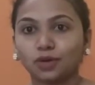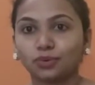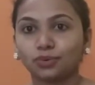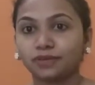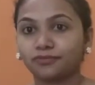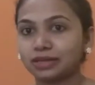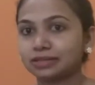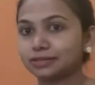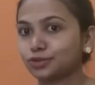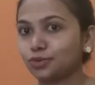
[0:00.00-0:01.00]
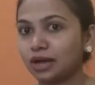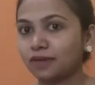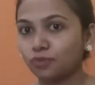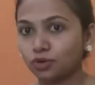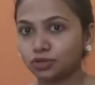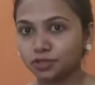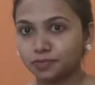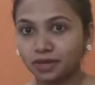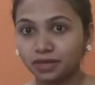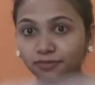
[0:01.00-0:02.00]
Okay friends, so I have
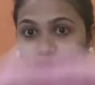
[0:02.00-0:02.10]
washed my